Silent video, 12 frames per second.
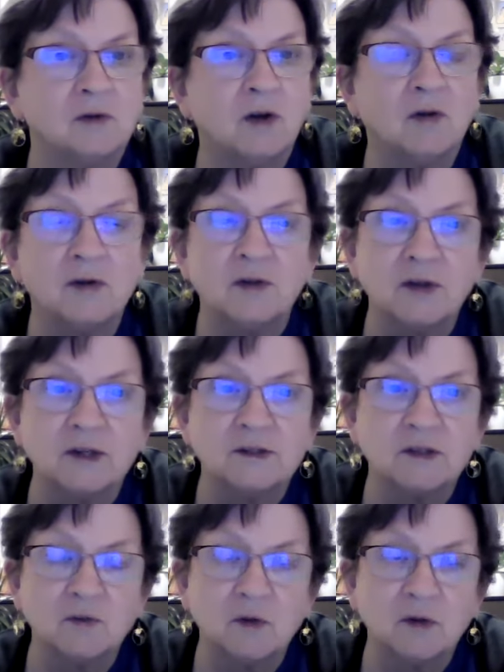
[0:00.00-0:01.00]
the only
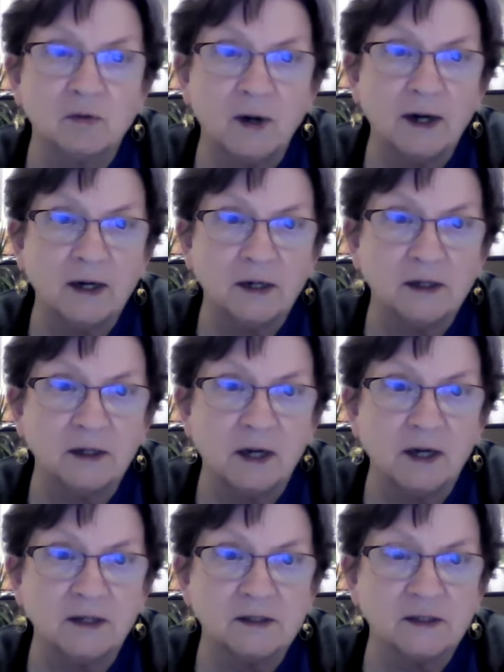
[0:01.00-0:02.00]
things that were
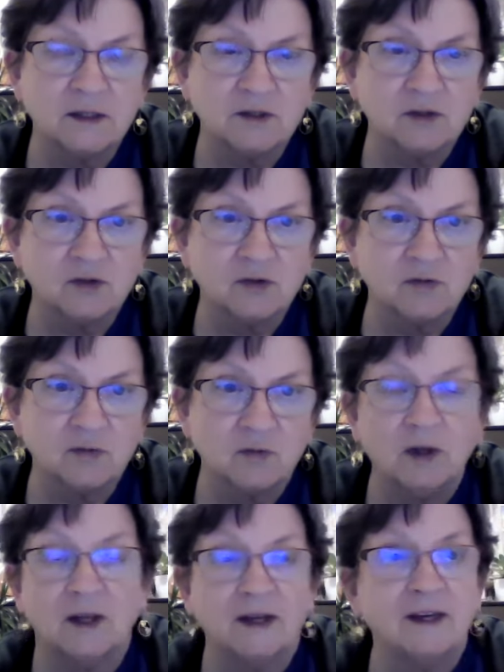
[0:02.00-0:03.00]
recognized as,
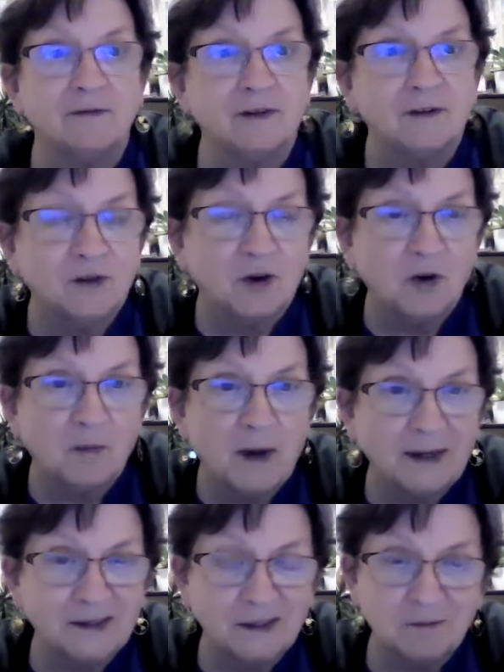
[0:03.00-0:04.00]
well, like even if you go
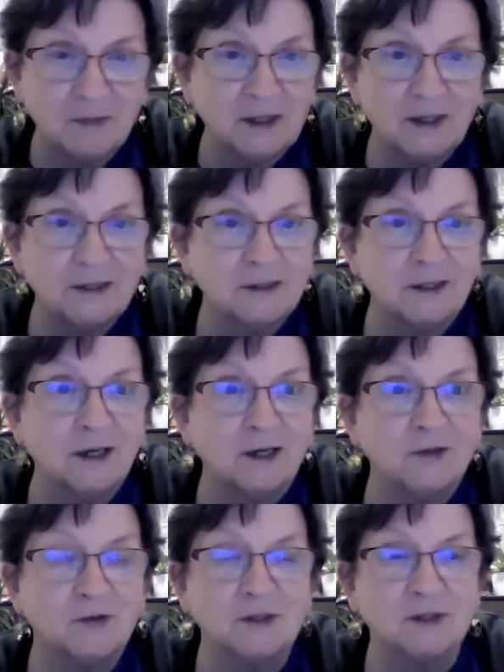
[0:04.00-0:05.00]
back to the
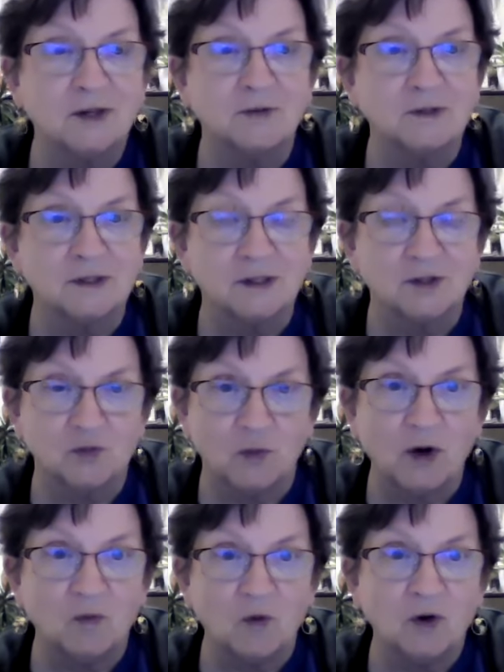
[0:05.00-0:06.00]
mid-1800s, there was this
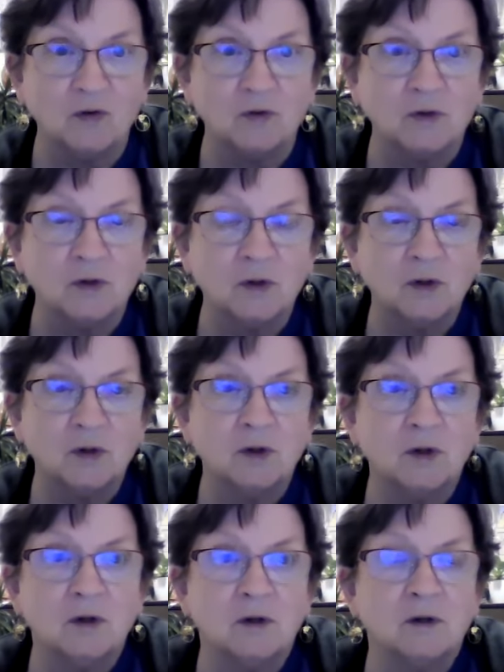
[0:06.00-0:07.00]
railroad
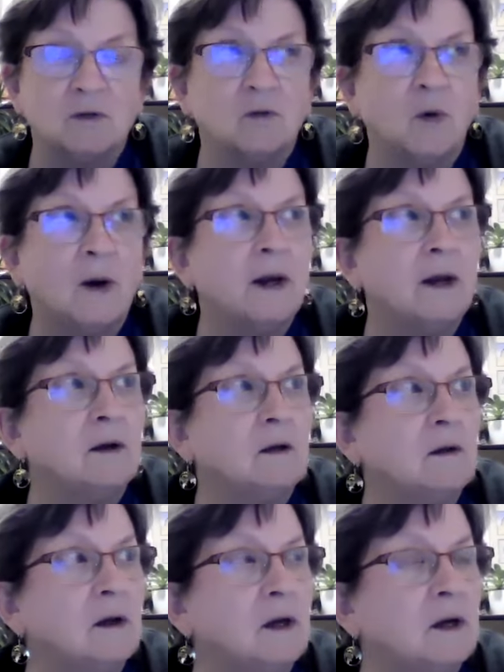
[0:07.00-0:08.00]

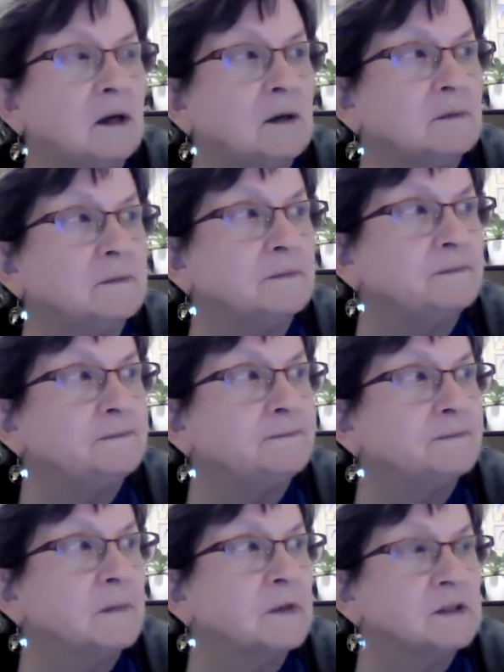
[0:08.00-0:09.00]
whale
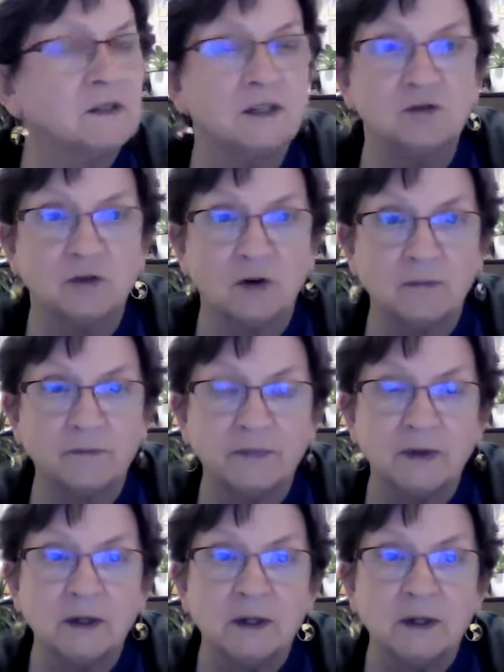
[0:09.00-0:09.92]
syndrome